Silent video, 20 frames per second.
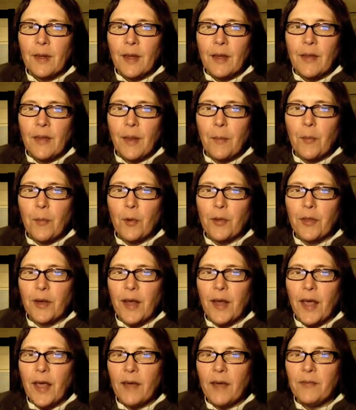that more than
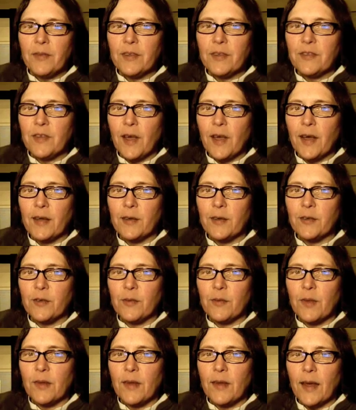half the signers
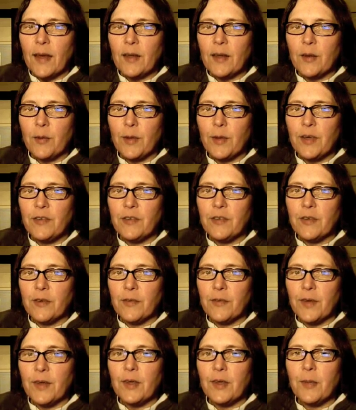of the Declaration
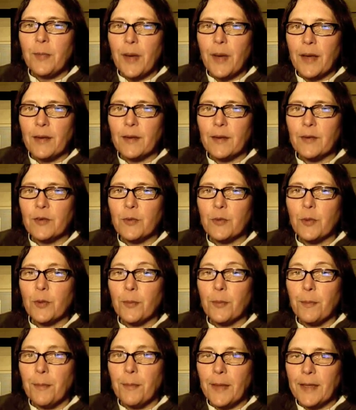of Independence were
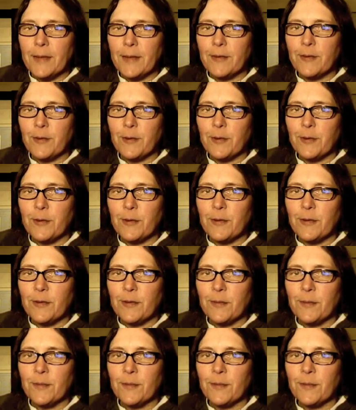ministers.